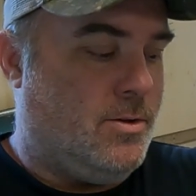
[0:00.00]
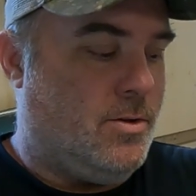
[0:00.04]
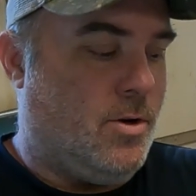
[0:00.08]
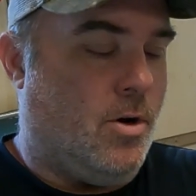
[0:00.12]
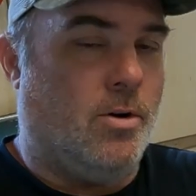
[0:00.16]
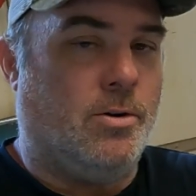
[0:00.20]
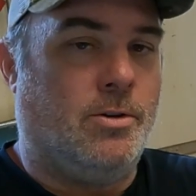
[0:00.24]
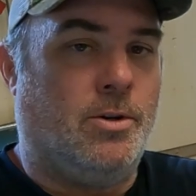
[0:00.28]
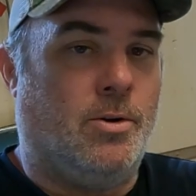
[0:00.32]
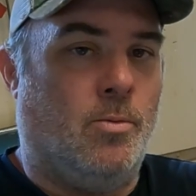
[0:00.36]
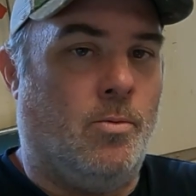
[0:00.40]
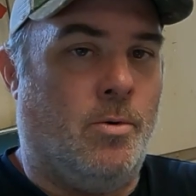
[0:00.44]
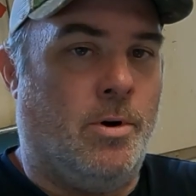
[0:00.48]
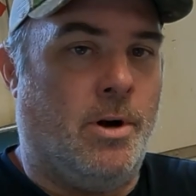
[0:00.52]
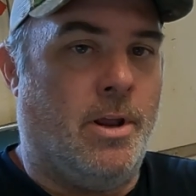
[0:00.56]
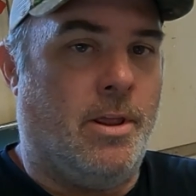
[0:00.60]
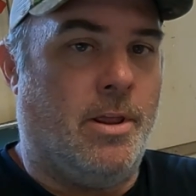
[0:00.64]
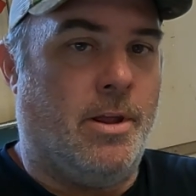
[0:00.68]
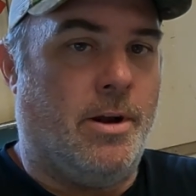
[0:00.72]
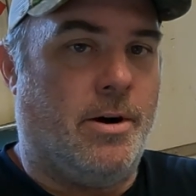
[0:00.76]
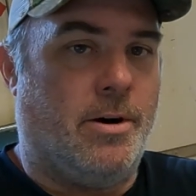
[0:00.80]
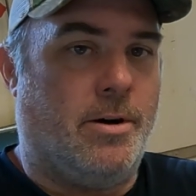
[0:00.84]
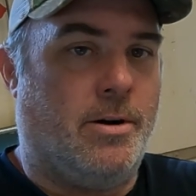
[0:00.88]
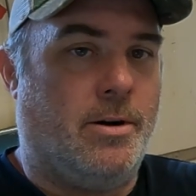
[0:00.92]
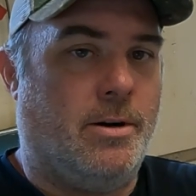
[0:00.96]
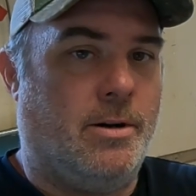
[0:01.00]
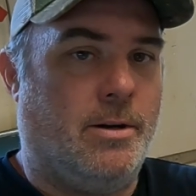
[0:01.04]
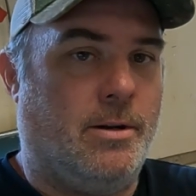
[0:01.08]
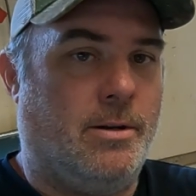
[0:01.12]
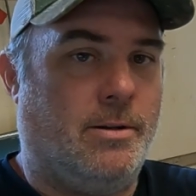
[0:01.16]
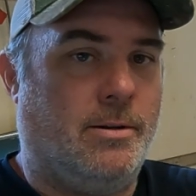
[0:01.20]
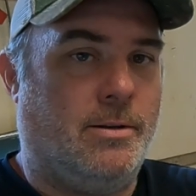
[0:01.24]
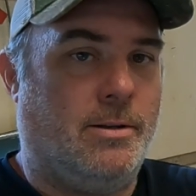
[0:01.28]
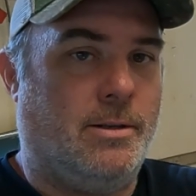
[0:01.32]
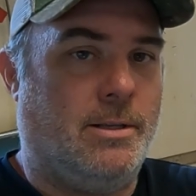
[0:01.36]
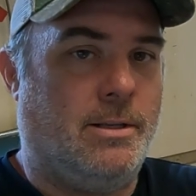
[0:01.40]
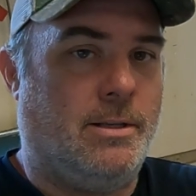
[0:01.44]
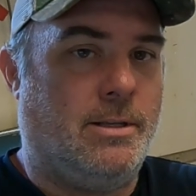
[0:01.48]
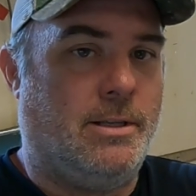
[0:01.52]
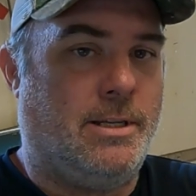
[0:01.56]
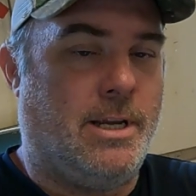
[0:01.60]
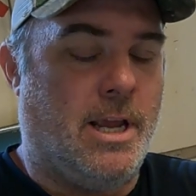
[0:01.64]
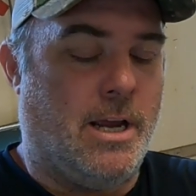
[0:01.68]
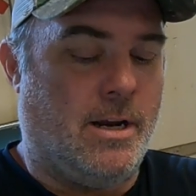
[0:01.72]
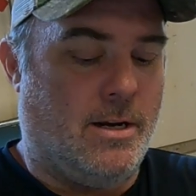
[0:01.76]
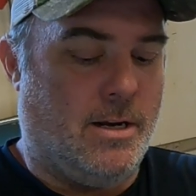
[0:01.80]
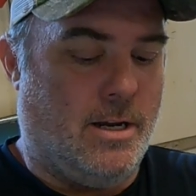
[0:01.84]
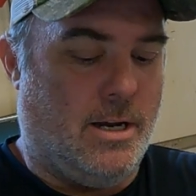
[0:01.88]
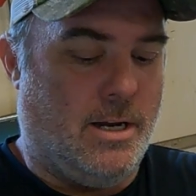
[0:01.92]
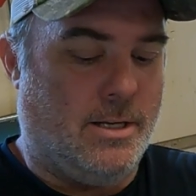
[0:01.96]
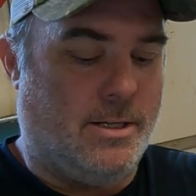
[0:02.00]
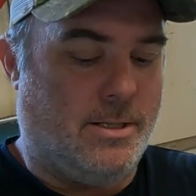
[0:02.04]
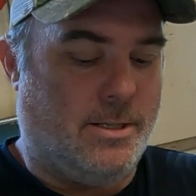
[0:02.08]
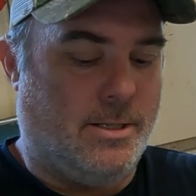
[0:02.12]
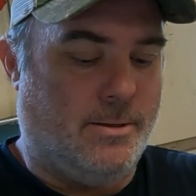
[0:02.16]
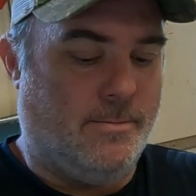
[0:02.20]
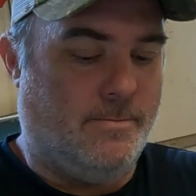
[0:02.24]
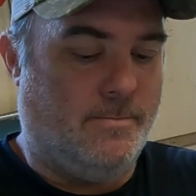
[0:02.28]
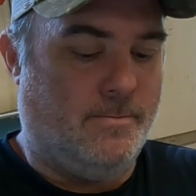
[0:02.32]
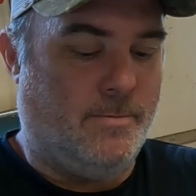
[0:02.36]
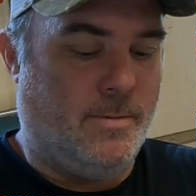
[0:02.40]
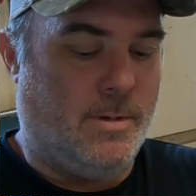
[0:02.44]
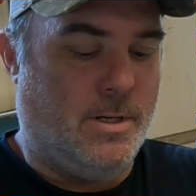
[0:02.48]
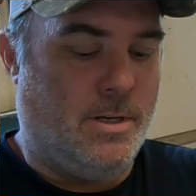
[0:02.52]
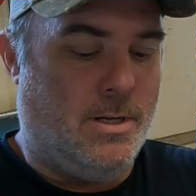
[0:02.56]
Talked to one of their tech guys.